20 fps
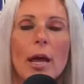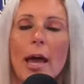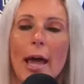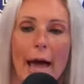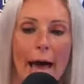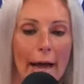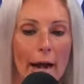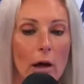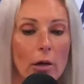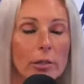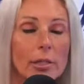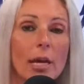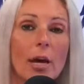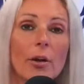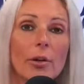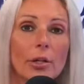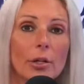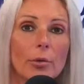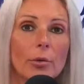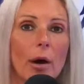I'll
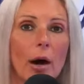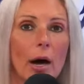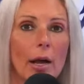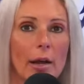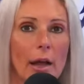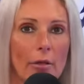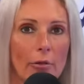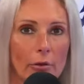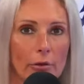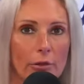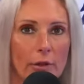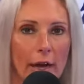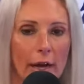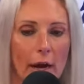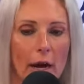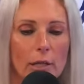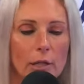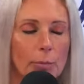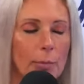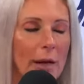tell you another thing.
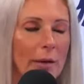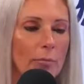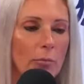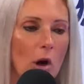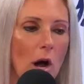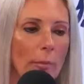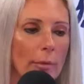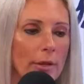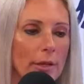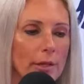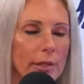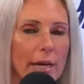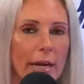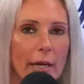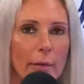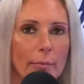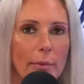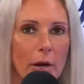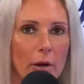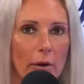I spent probably the
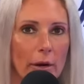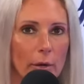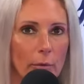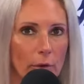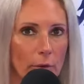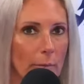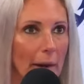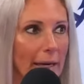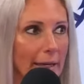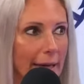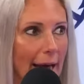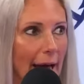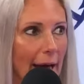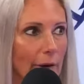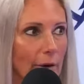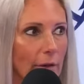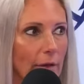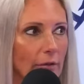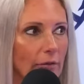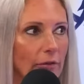second period with my dad
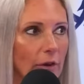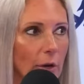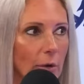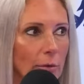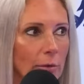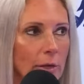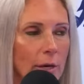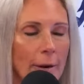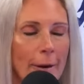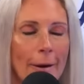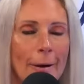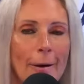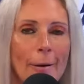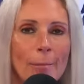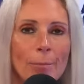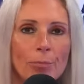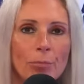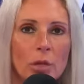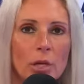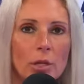on the phone.
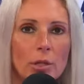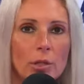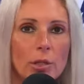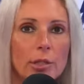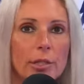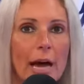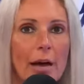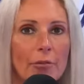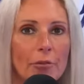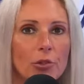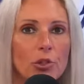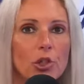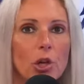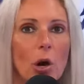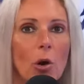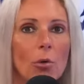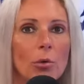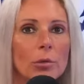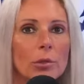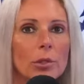Seth
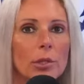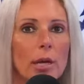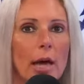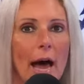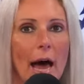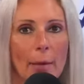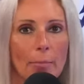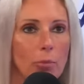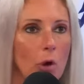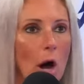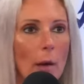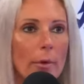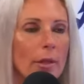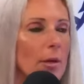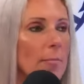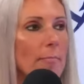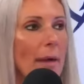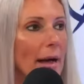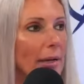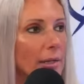Jones had probably
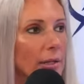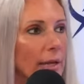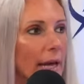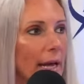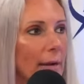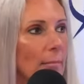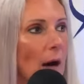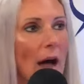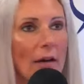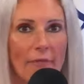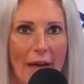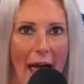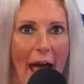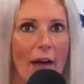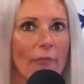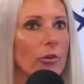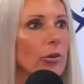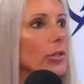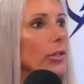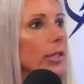the best game I've
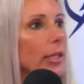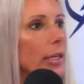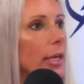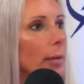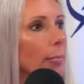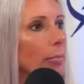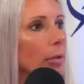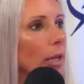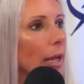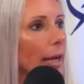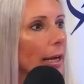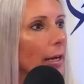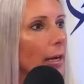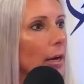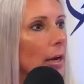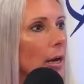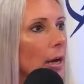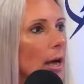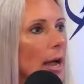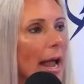ever seen him play.
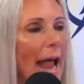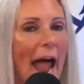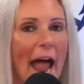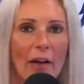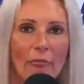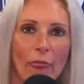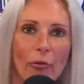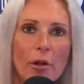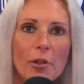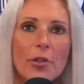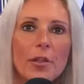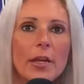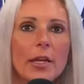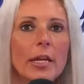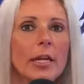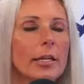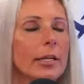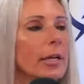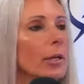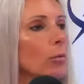Everything
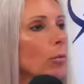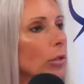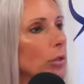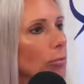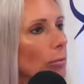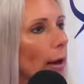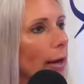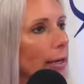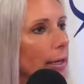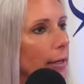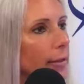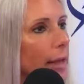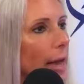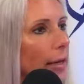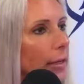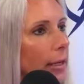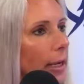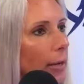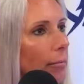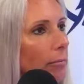he did was right in
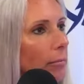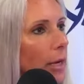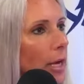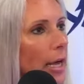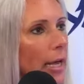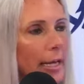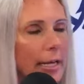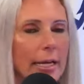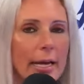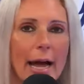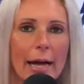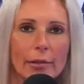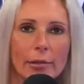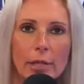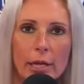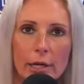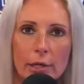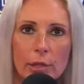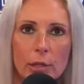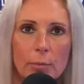that game. He
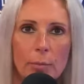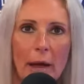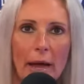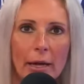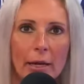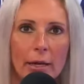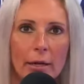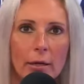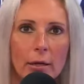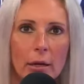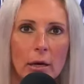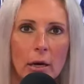anticipated.